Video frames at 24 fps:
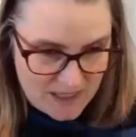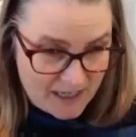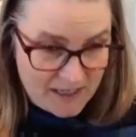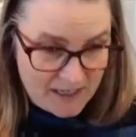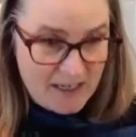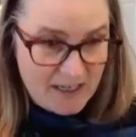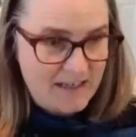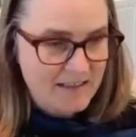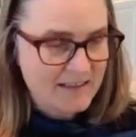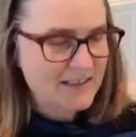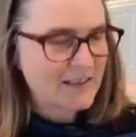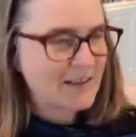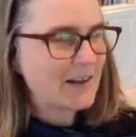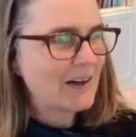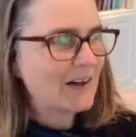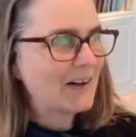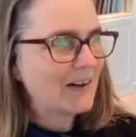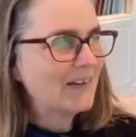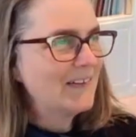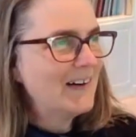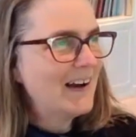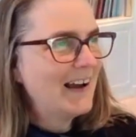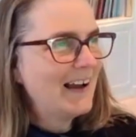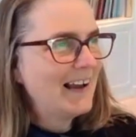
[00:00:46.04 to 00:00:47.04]
decades
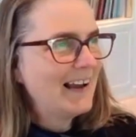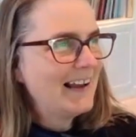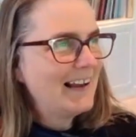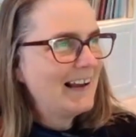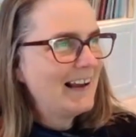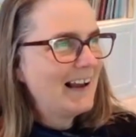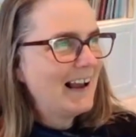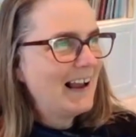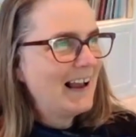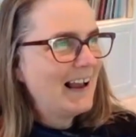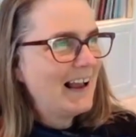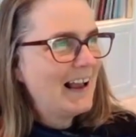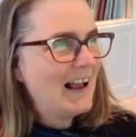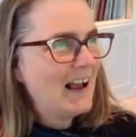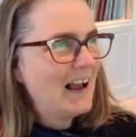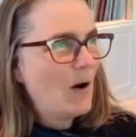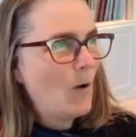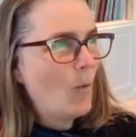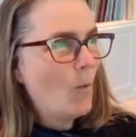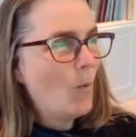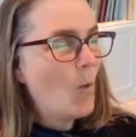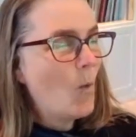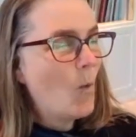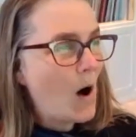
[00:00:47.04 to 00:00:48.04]
ago
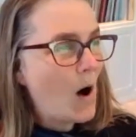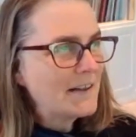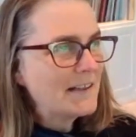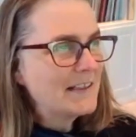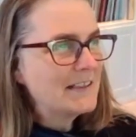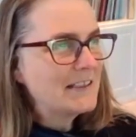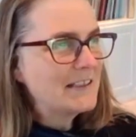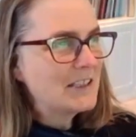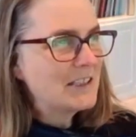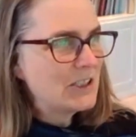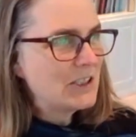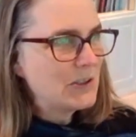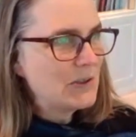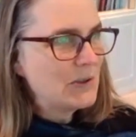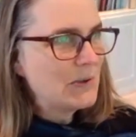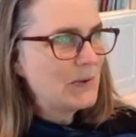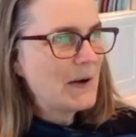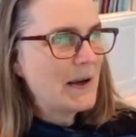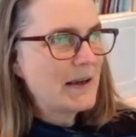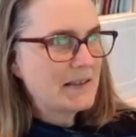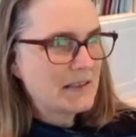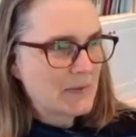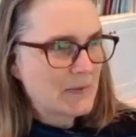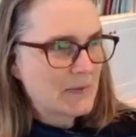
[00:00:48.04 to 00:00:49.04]
wanted
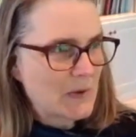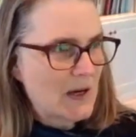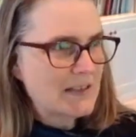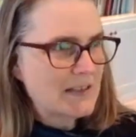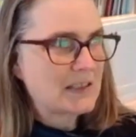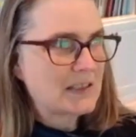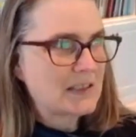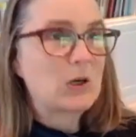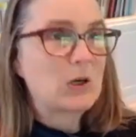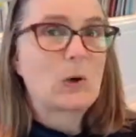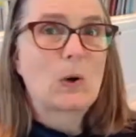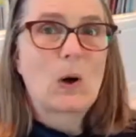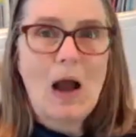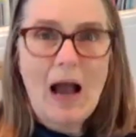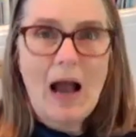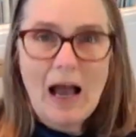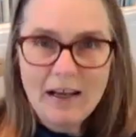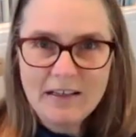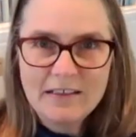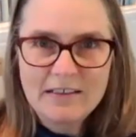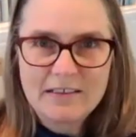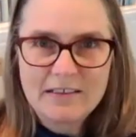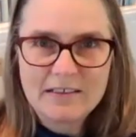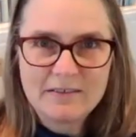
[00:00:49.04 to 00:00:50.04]
to express
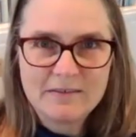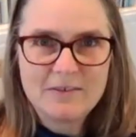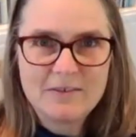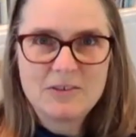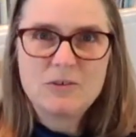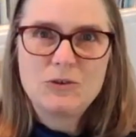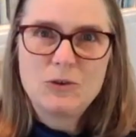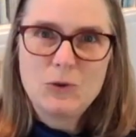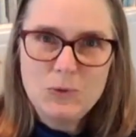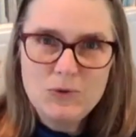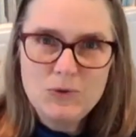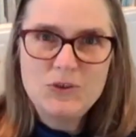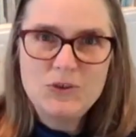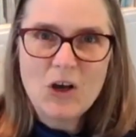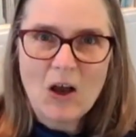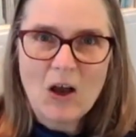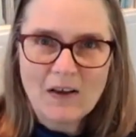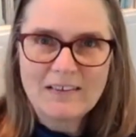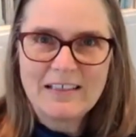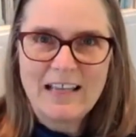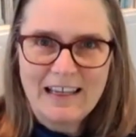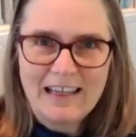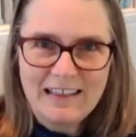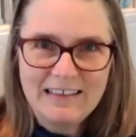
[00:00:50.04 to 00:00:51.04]
gratitude to
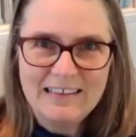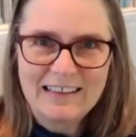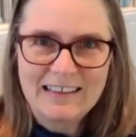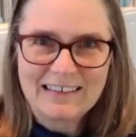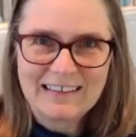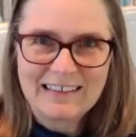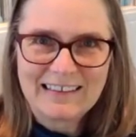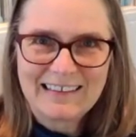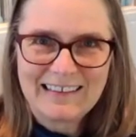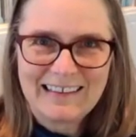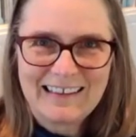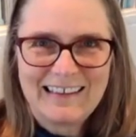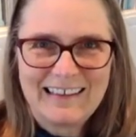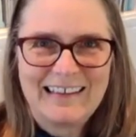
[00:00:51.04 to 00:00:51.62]
John Kenyon,